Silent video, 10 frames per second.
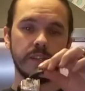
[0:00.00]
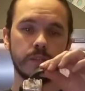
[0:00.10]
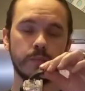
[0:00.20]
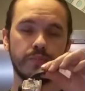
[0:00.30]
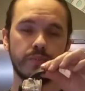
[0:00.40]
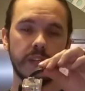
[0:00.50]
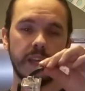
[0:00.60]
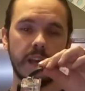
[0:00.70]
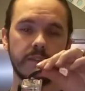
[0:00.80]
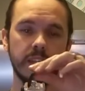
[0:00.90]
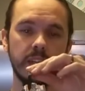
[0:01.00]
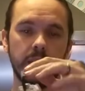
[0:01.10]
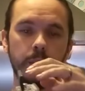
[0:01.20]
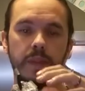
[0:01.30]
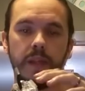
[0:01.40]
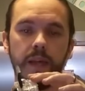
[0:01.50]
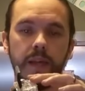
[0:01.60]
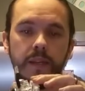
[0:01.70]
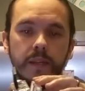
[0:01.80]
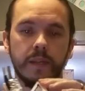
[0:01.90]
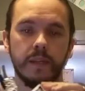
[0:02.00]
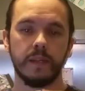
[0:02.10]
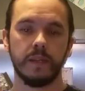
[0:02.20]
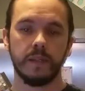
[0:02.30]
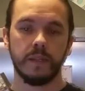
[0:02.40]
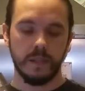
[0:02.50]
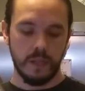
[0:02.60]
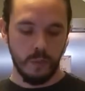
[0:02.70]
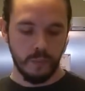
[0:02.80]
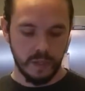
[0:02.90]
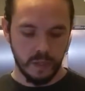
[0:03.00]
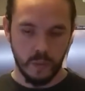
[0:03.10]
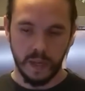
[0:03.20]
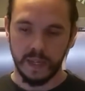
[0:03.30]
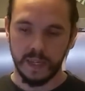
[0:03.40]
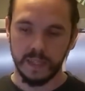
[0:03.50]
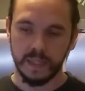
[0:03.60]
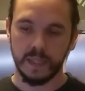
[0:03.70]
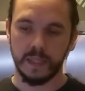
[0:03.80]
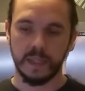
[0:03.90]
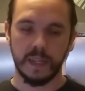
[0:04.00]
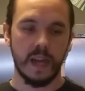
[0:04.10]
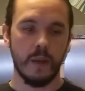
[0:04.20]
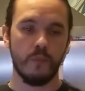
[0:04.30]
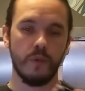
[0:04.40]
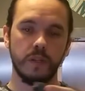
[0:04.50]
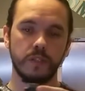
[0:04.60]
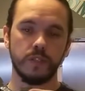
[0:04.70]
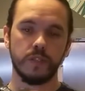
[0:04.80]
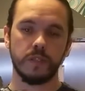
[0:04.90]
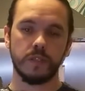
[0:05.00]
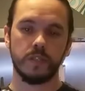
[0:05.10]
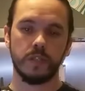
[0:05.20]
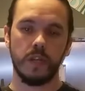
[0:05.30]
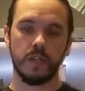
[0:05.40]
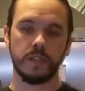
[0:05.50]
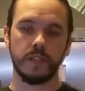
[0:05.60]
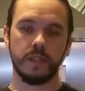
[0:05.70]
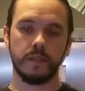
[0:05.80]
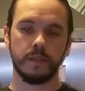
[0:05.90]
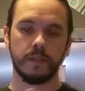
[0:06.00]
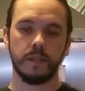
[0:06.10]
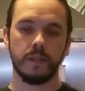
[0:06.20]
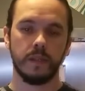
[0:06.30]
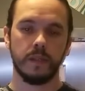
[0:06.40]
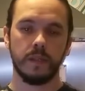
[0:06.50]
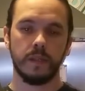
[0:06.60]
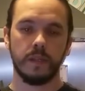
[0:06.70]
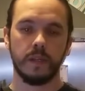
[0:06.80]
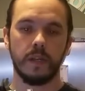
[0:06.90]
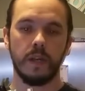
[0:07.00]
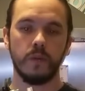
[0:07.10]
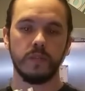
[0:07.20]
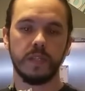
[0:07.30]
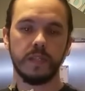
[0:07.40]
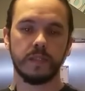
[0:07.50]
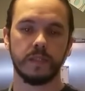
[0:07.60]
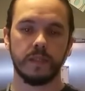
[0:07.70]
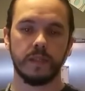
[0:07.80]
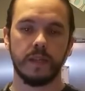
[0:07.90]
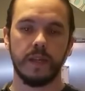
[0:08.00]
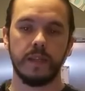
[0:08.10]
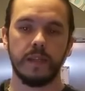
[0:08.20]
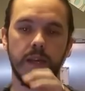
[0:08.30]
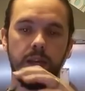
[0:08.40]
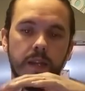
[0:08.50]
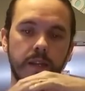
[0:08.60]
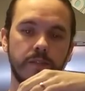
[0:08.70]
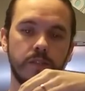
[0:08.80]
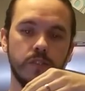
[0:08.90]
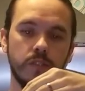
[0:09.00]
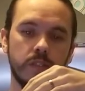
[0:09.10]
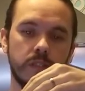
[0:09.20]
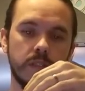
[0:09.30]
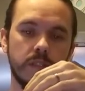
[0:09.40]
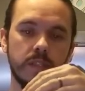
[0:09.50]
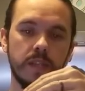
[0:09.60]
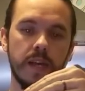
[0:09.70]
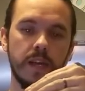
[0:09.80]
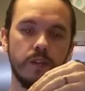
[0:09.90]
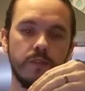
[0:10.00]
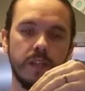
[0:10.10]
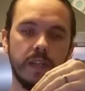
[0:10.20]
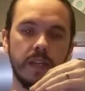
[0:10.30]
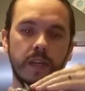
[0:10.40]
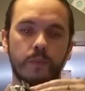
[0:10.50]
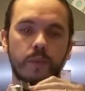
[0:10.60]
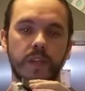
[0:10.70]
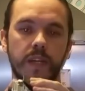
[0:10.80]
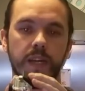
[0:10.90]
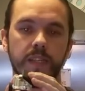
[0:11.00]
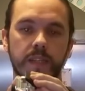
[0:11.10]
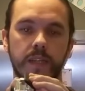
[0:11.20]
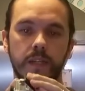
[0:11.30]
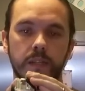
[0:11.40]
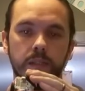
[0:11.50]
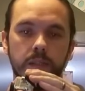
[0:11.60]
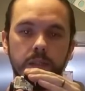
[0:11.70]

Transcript: there's a pretty hefty clip there. Open it quite easily. The camera just slots in, close it, and then if you just slide over the clip with a nice little,